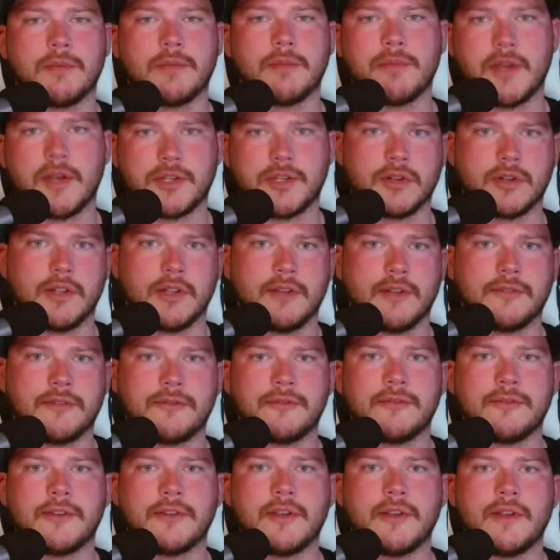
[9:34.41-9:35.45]
petroglyph
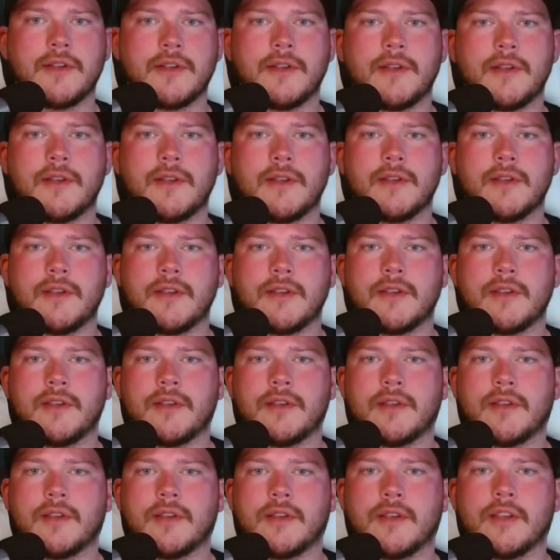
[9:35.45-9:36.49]

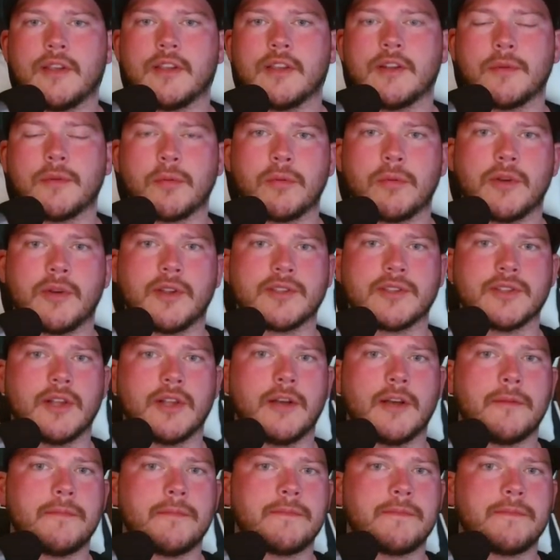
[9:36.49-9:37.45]
in Upper Peninsula?